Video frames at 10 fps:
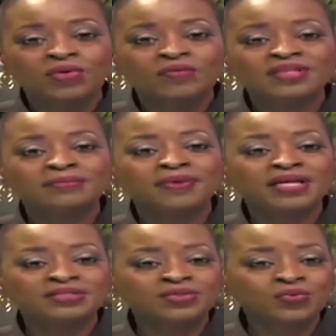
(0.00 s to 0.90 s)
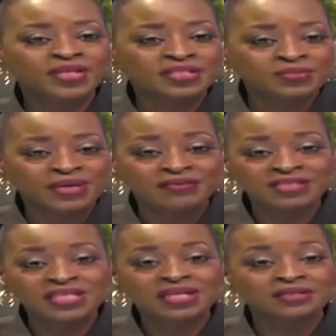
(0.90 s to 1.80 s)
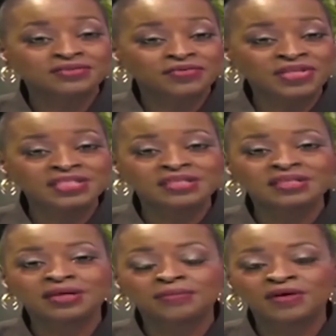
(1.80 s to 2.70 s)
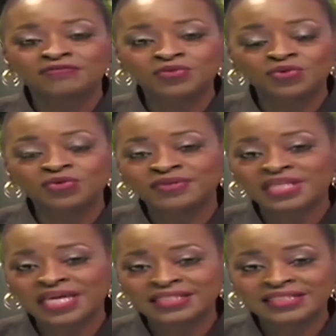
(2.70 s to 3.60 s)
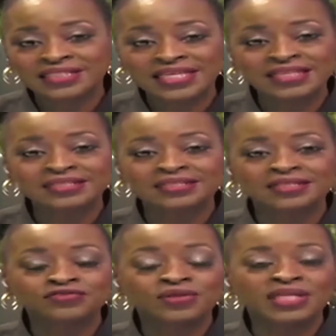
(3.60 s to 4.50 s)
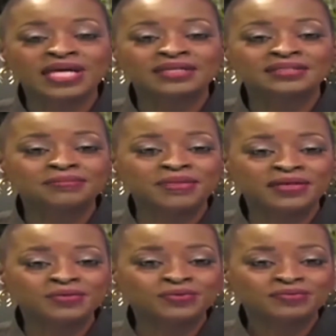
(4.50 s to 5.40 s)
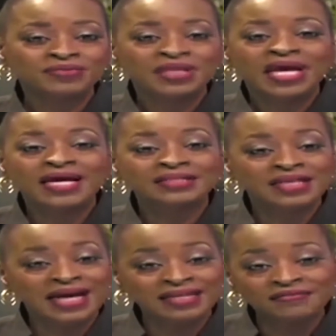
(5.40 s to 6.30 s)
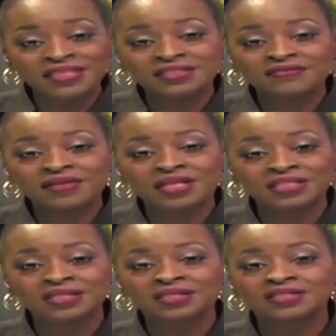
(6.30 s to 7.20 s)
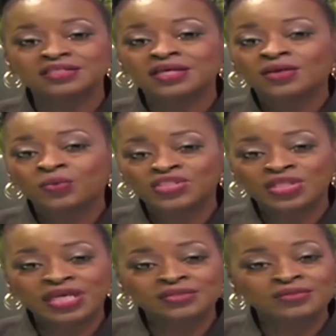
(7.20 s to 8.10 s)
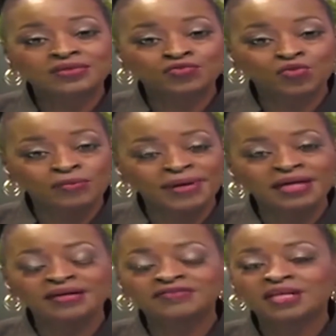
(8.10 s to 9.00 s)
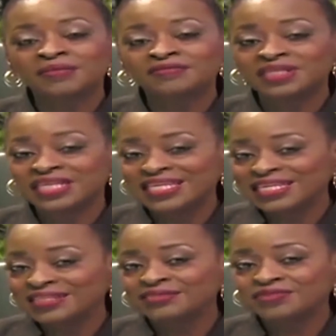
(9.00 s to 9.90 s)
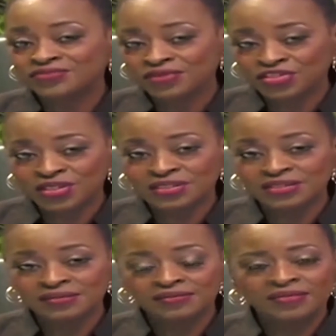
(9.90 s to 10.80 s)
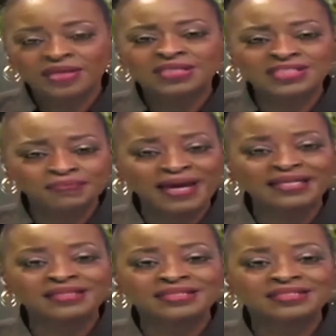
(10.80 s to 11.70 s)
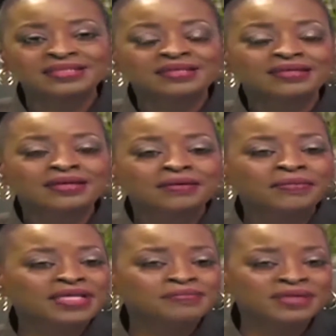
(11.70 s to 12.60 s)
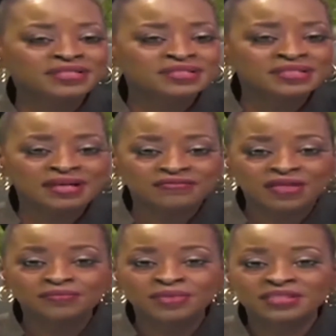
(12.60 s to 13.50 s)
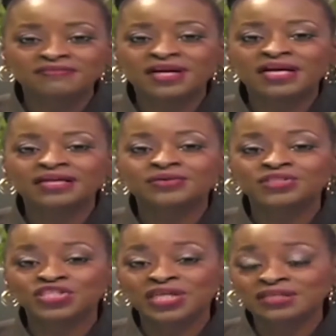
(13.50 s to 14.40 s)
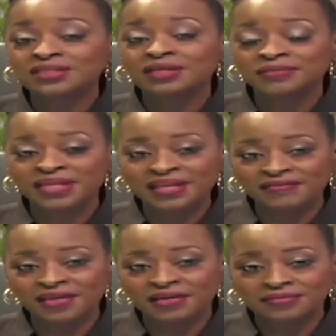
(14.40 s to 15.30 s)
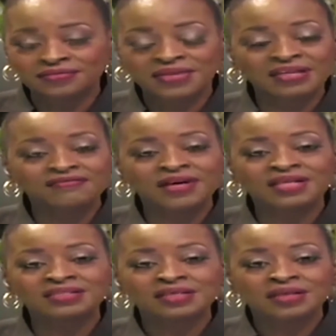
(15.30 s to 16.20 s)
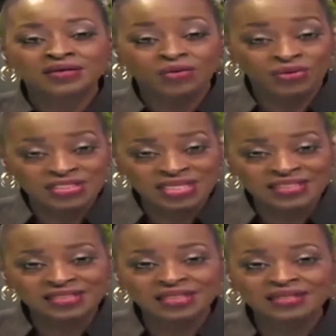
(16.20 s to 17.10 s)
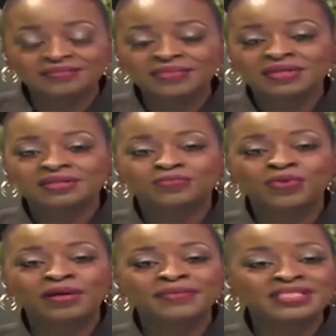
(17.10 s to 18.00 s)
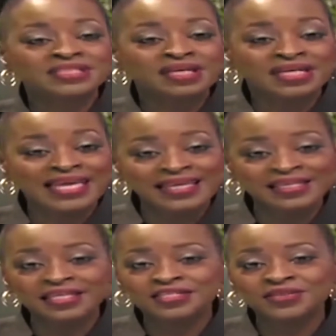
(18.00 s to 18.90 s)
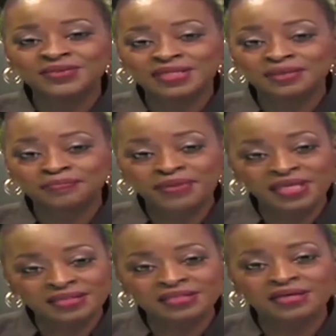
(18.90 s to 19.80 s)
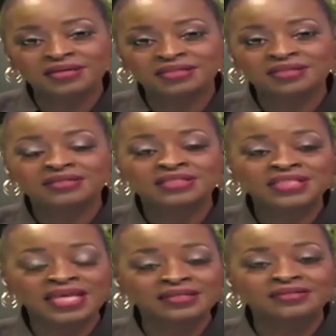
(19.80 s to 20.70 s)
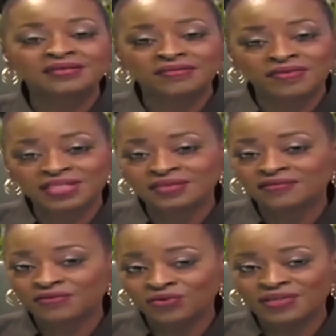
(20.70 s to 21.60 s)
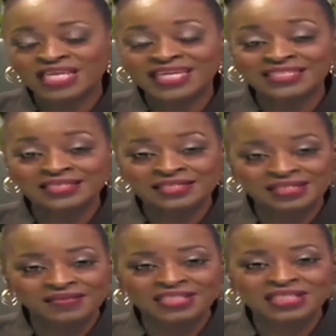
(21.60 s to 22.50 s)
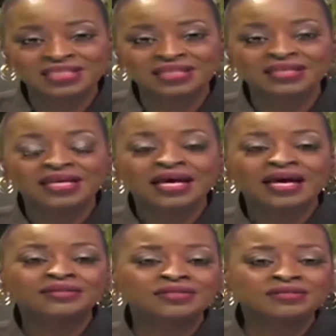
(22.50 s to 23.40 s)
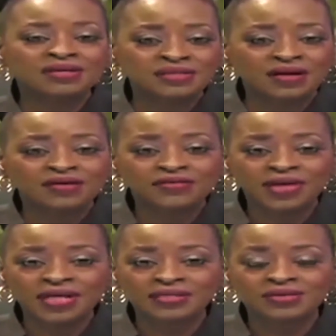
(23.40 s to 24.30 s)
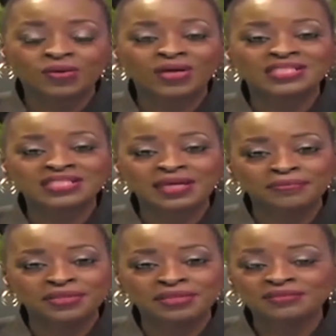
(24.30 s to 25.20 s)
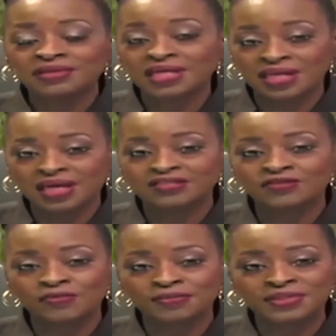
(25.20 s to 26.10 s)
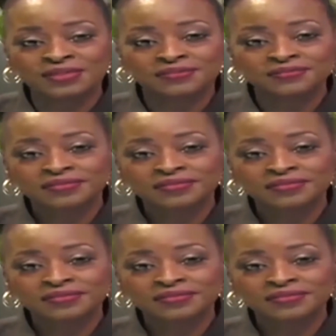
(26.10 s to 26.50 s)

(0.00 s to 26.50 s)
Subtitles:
Over the past 2 weeks, we have seen an increase in the number of new COVID-19 cases in Trinidad and Tobago, and the advent of clusters, which led to the rollback of some of the eased restrictions. Despite this, many persons have not modified or changed their behavior. In fact, on Saturday, the Prime Minister again issued an appeal to us to take the threat of COVID-19 seriously and to not congregate or assemble in large groups.